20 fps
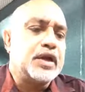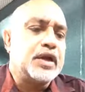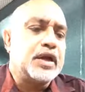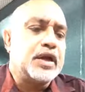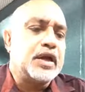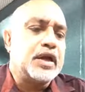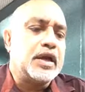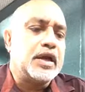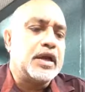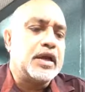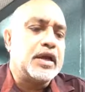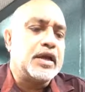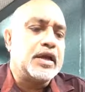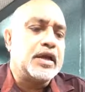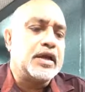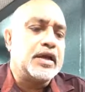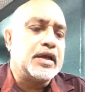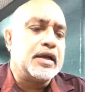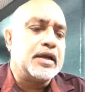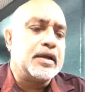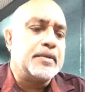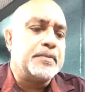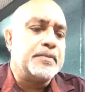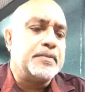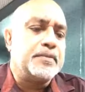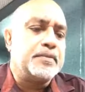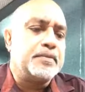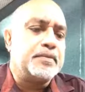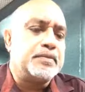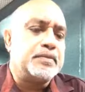
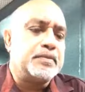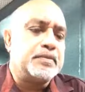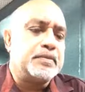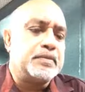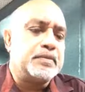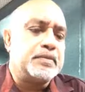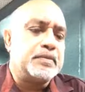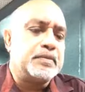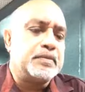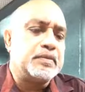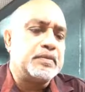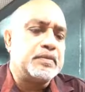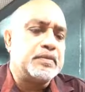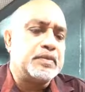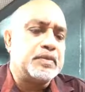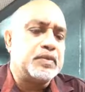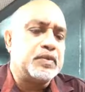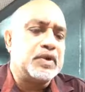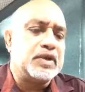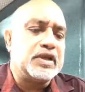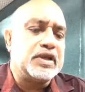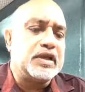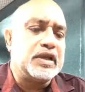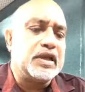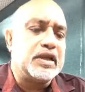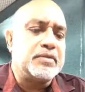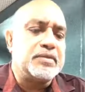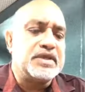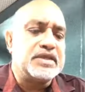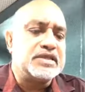What did I
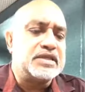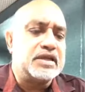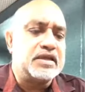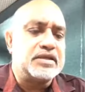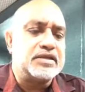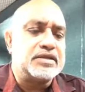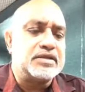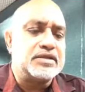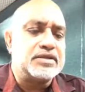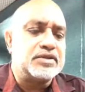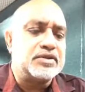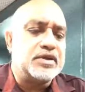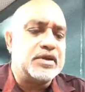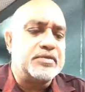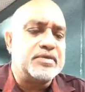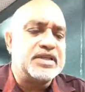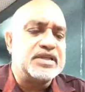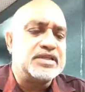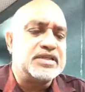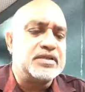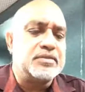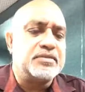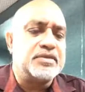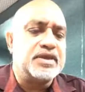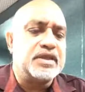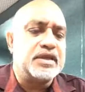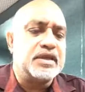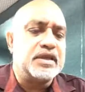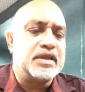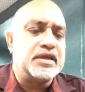miss? I saw I missed something
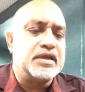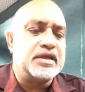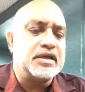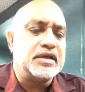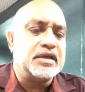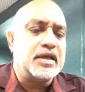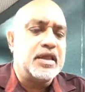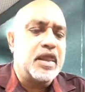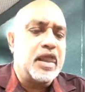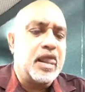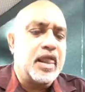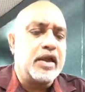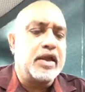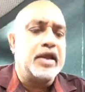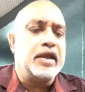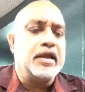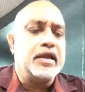here. Yeah.